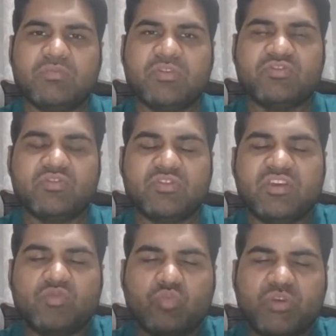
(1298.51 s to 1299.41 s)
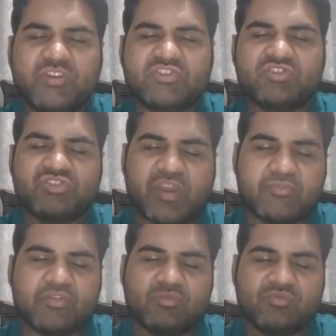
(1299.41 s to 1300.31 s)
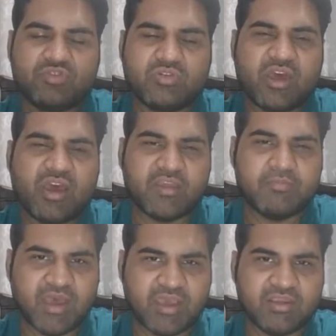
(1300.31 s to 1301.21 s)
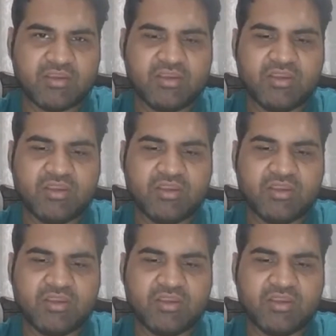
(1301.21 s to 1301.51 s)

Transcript: and you think which laptop should I buy,